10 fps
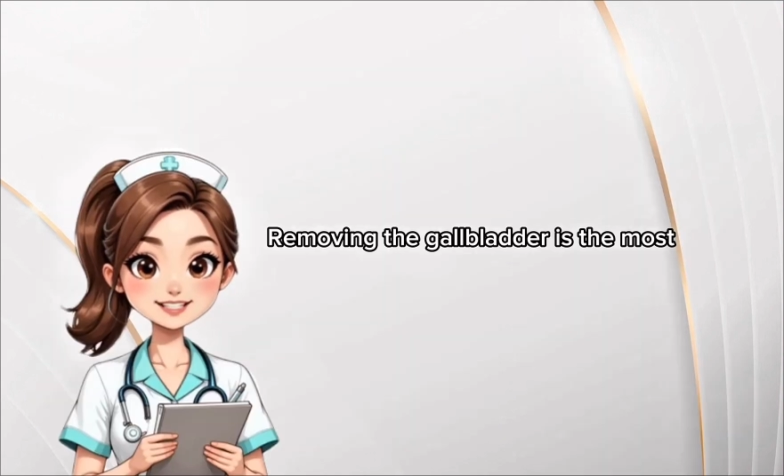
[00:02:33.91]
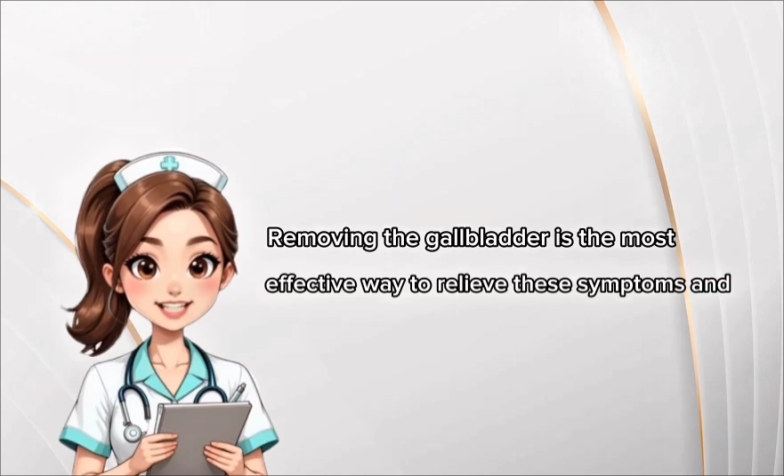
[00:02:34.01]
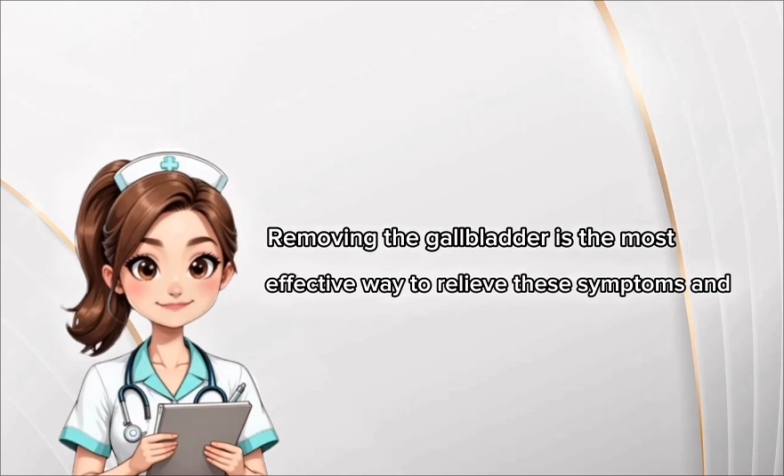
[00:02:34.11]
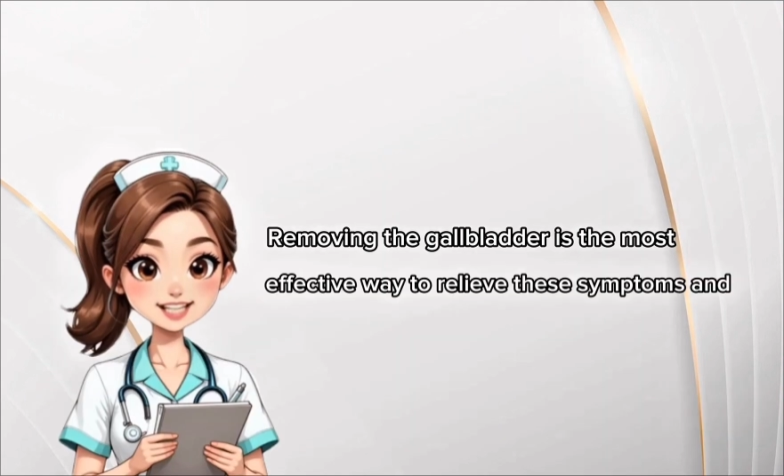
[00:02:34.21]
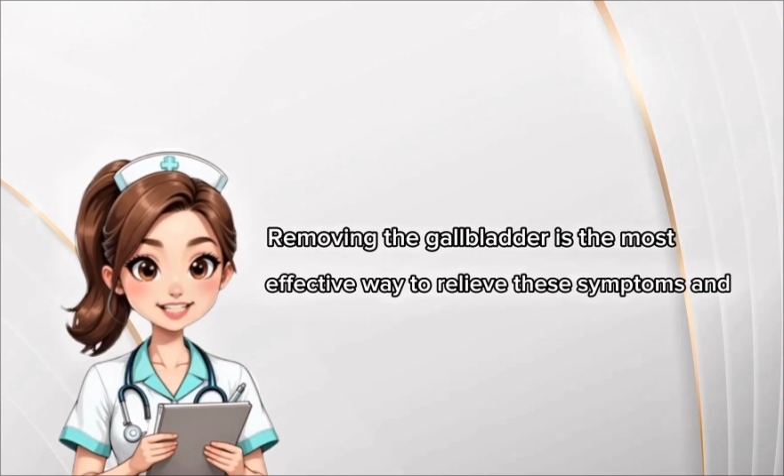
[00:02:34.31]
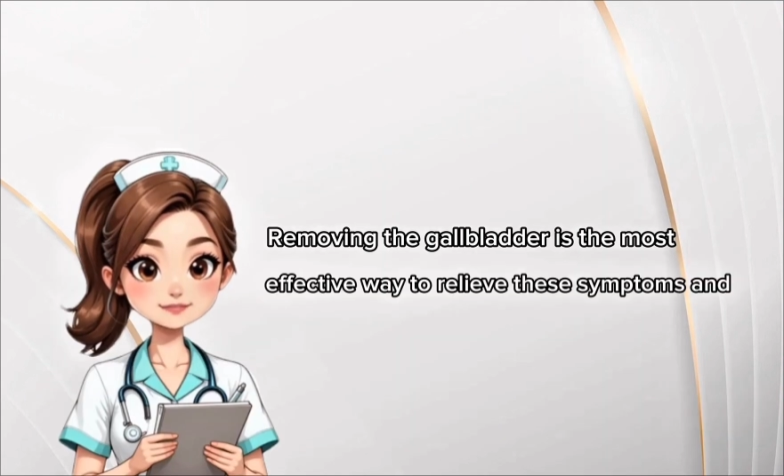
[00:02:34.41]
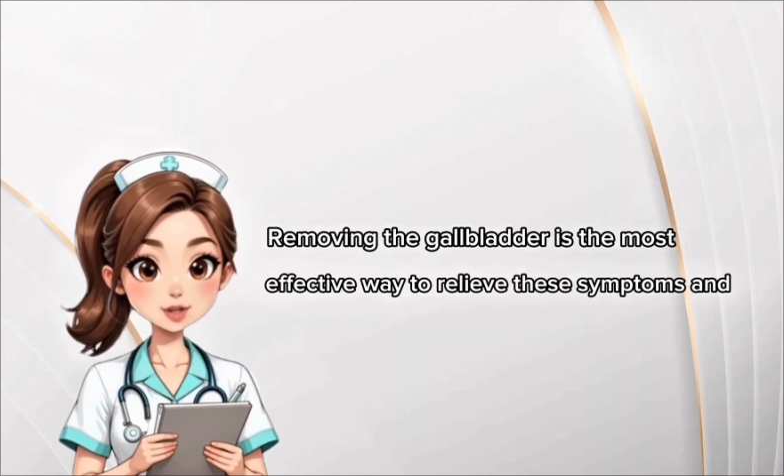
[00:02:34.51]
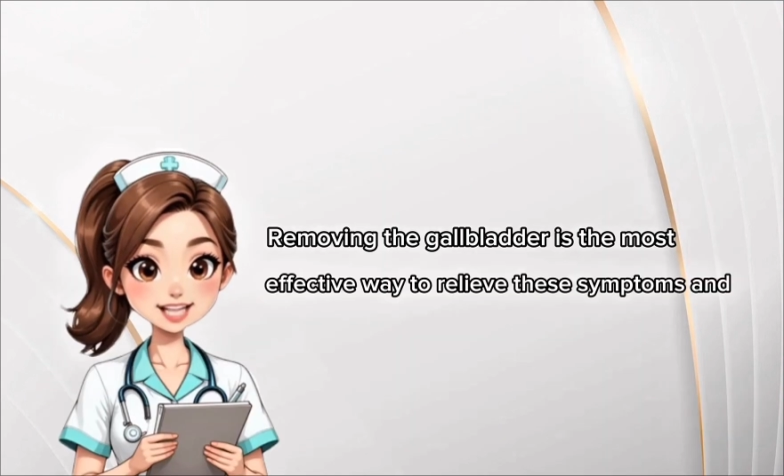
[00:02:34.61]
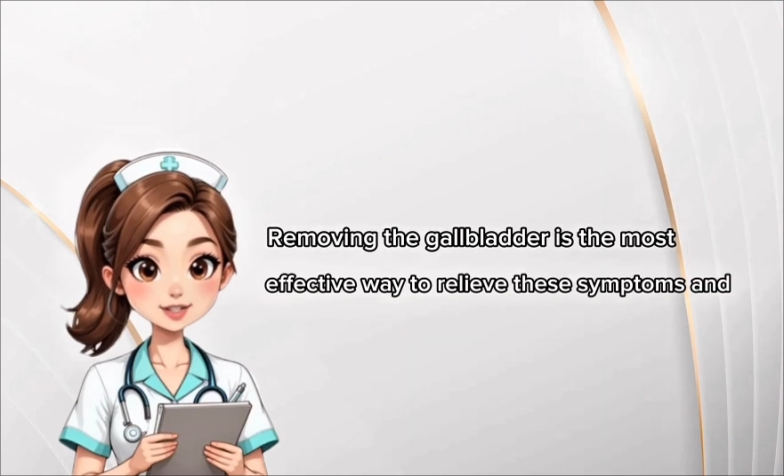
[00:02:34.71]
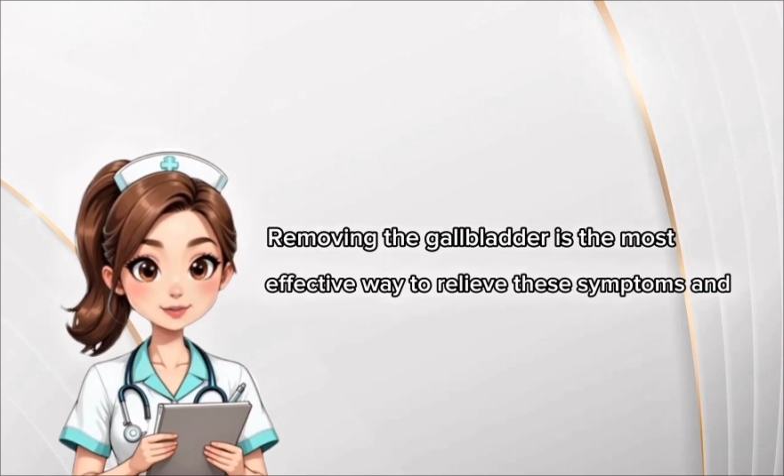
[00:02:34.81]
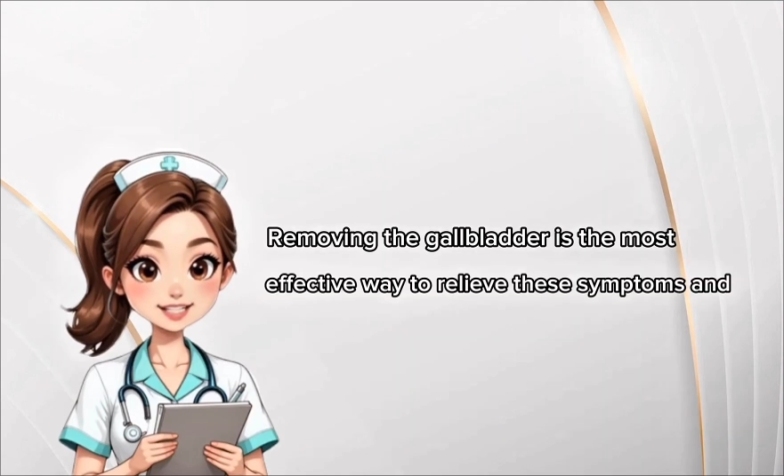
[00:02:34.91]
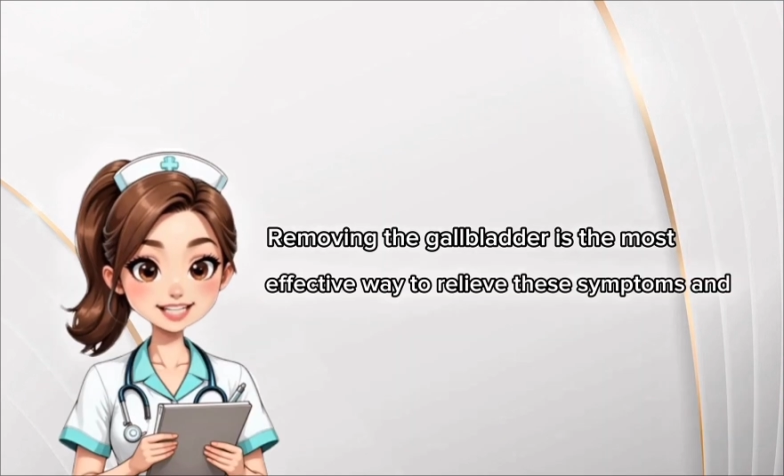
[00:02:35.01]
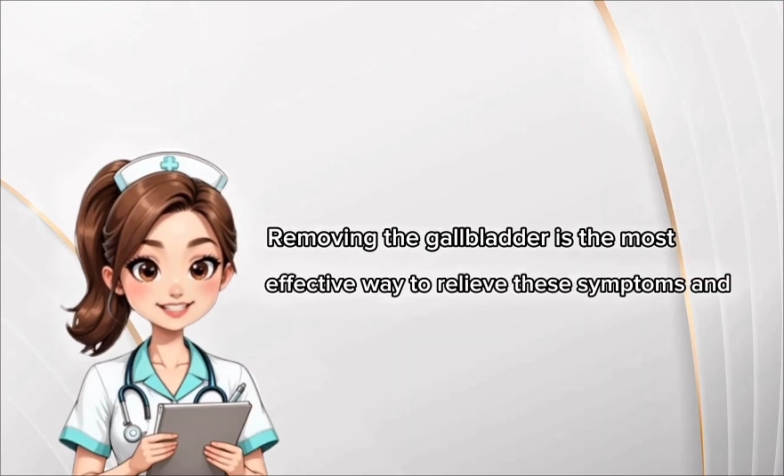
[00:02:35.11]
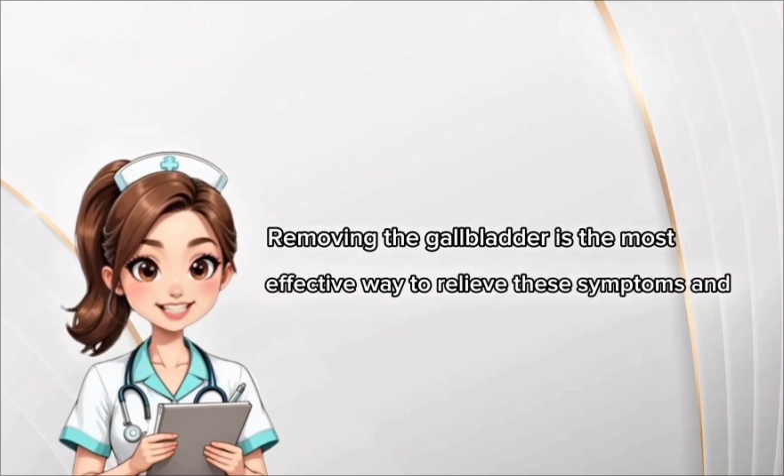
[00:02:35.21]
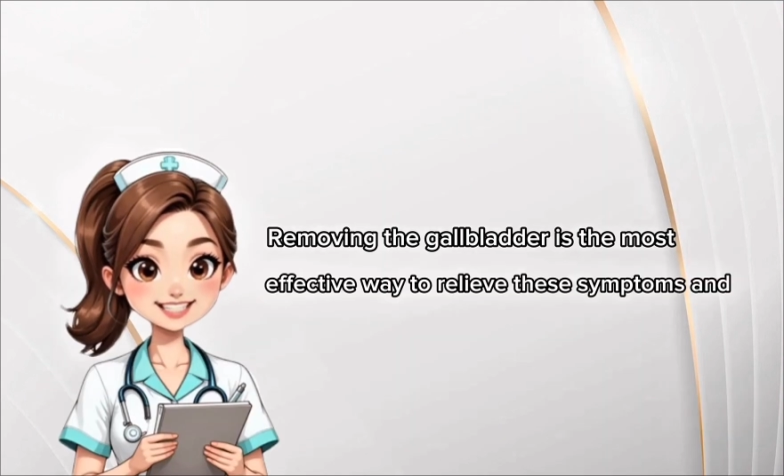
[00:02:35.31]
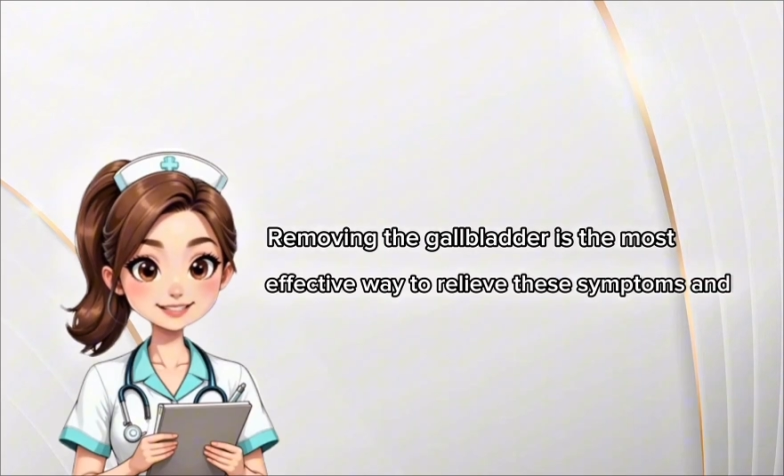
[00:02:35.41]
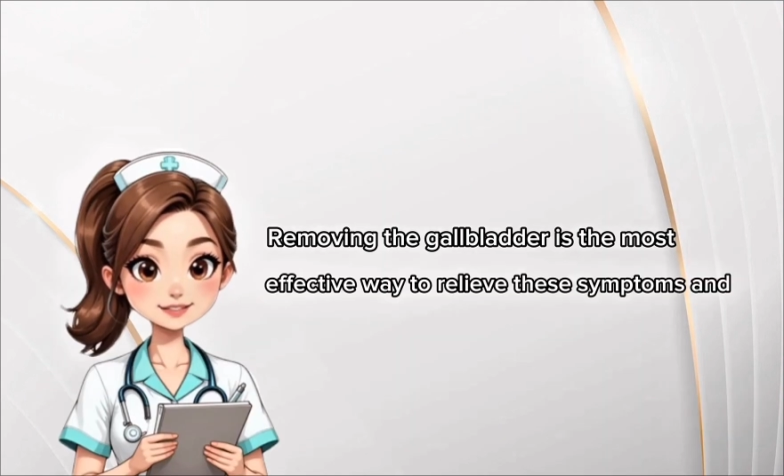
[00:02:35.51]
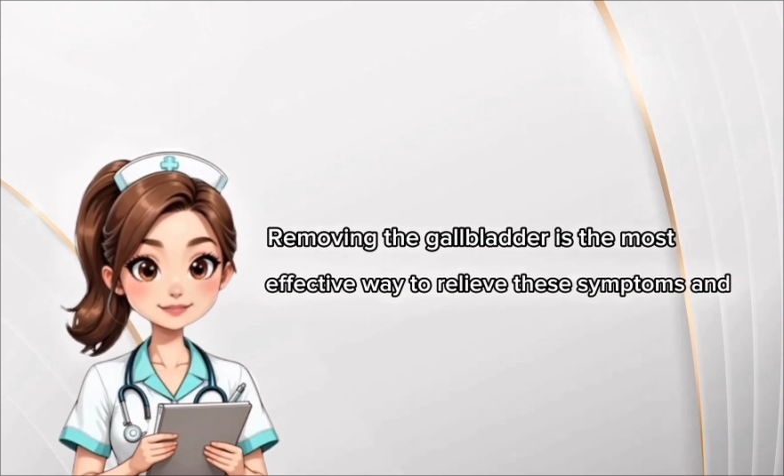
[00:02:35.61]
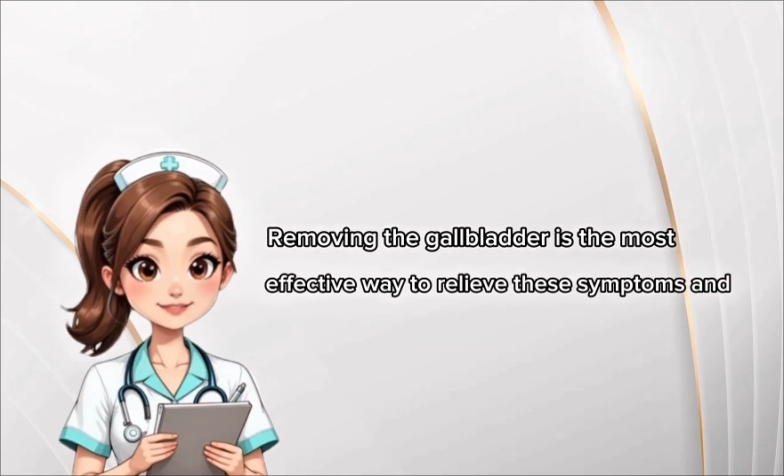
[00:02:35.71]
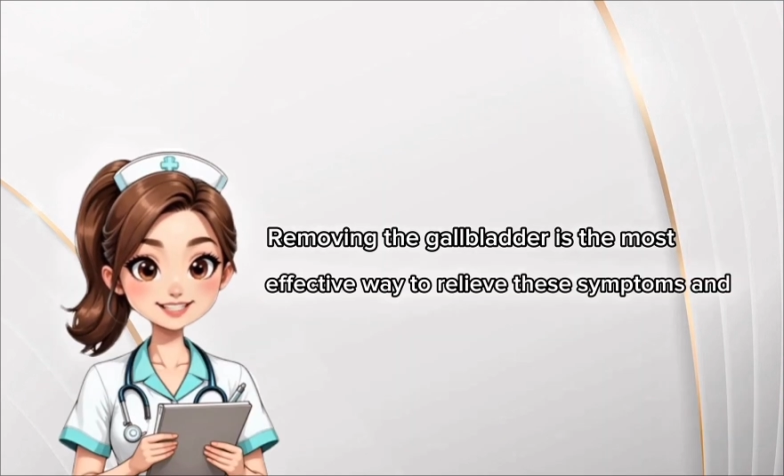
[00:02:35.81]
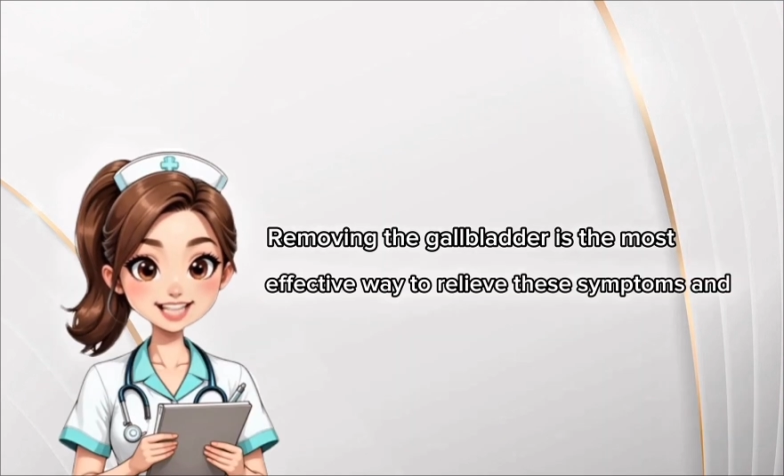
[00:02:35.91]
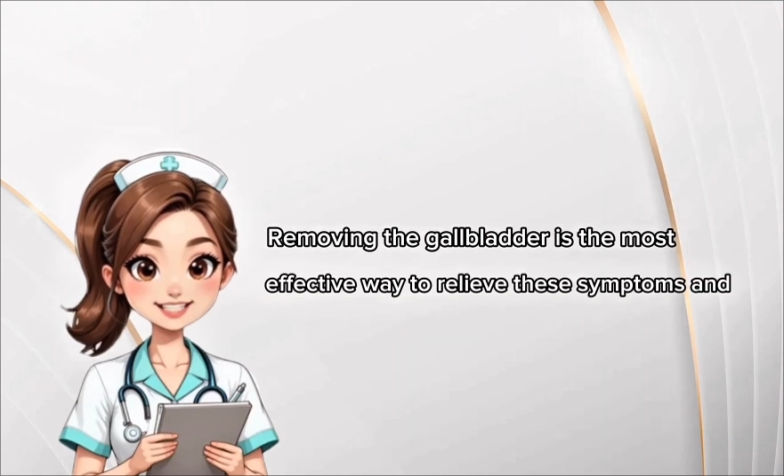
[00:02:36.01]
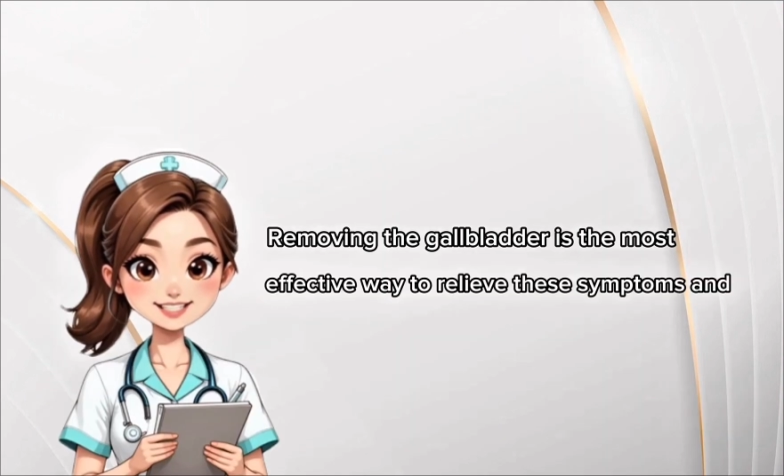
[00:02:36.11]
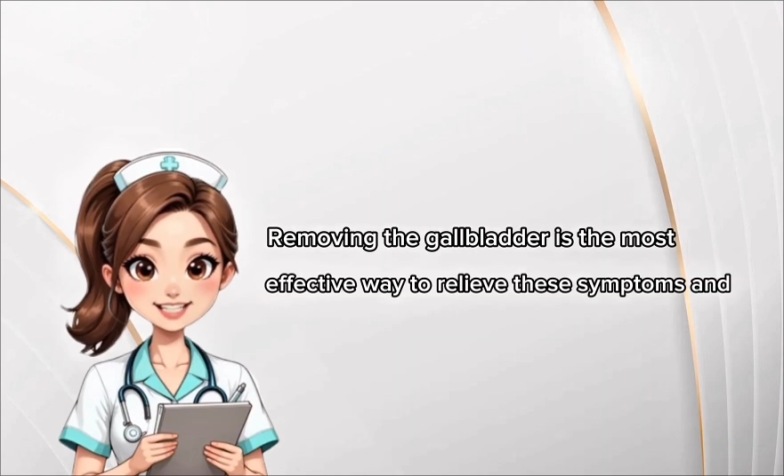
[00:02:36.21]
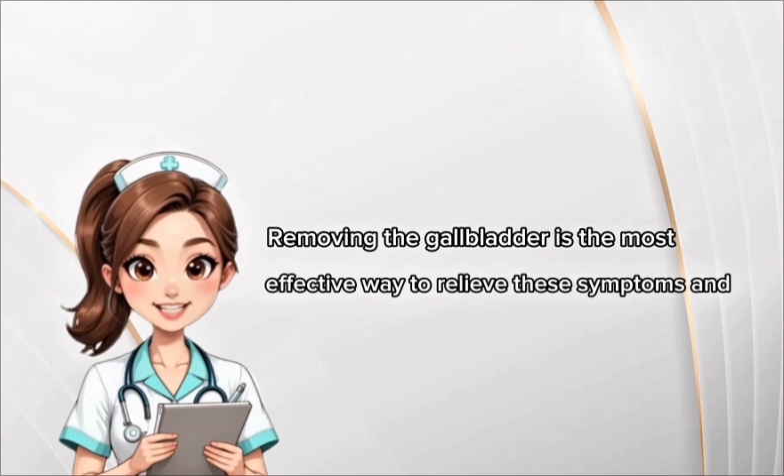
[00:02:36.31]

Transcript: effective way to relieve these symptoms and